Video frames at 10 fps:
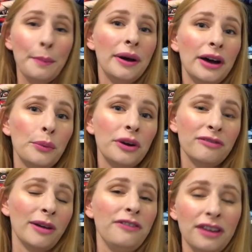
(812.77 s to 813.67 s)
But one
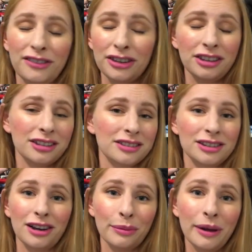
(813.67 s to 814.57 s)
of my favorite things
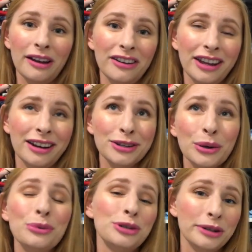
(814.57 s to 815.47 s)
to talk about, and I
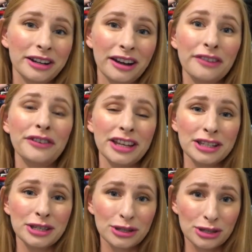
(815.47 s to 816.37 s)
don't do it enough,
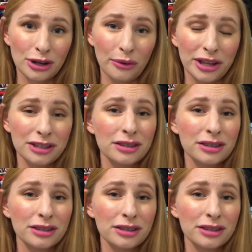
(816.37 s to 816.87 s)
is sewing.